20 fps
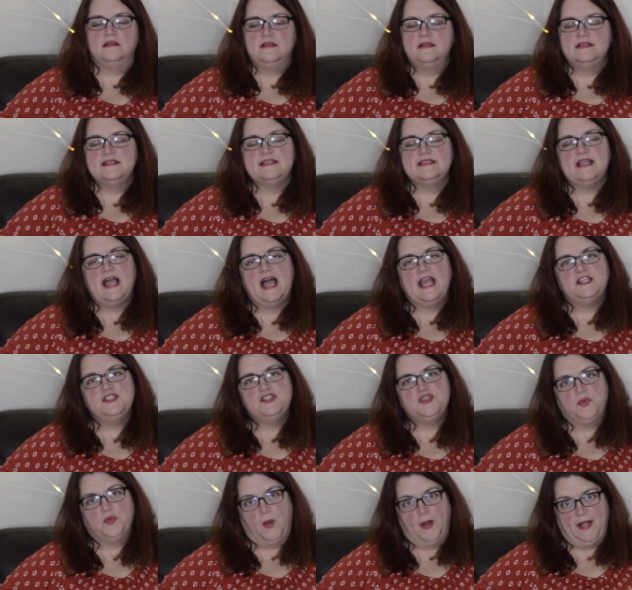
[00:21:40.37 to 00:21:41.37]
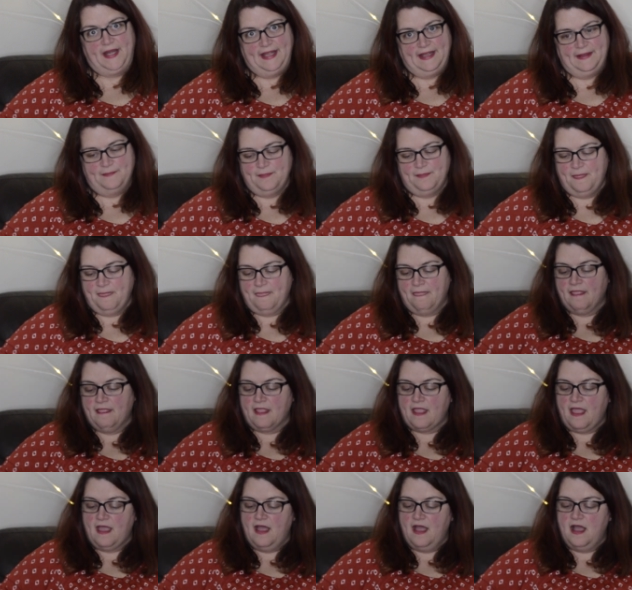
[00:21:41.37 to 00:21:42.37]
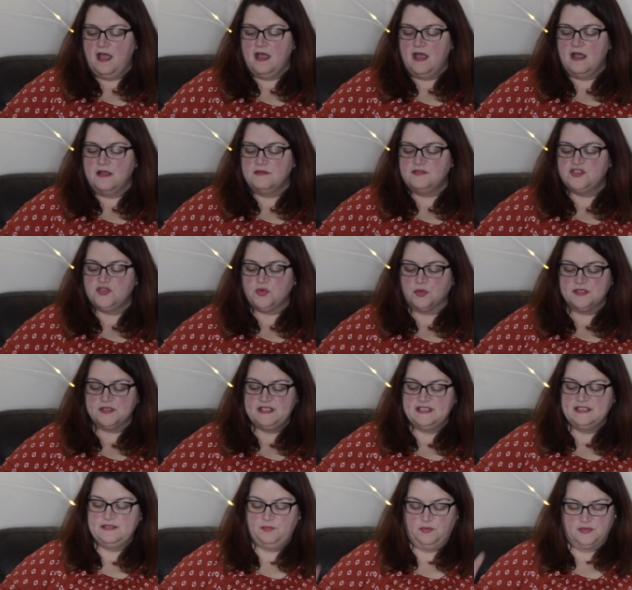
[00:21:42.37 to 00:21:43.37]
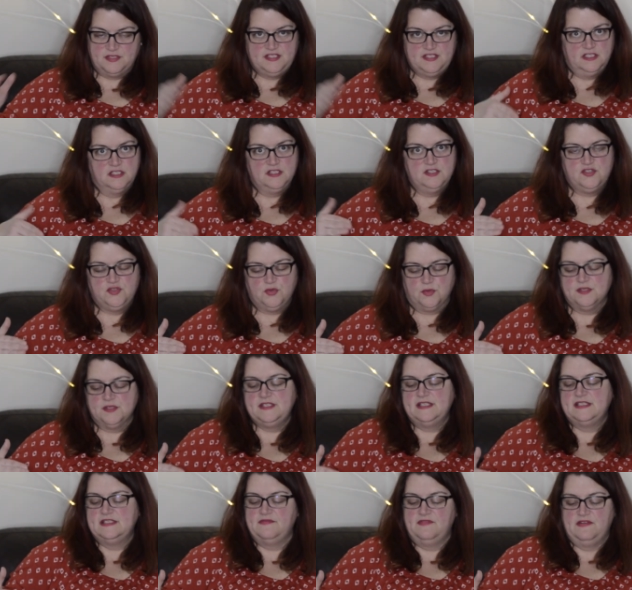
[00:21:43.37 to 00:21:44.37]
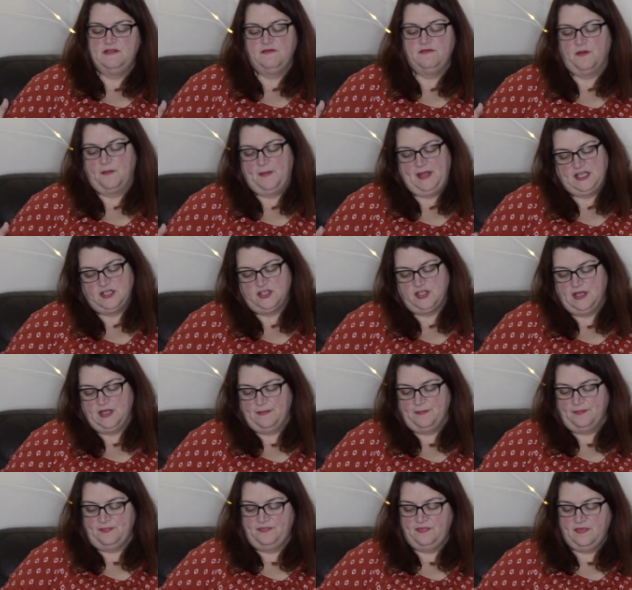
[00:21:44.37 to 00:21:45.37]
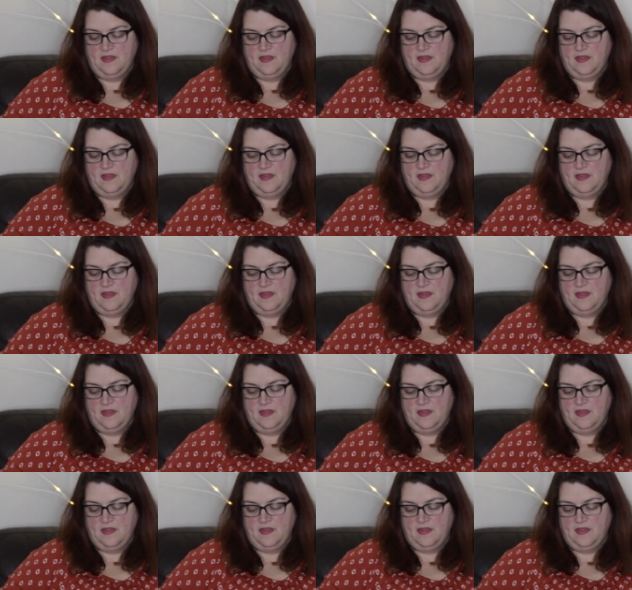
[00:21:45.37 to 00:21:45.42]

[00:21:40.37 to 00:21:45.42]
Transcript: Slide 20. Sources, we're still in sources of information.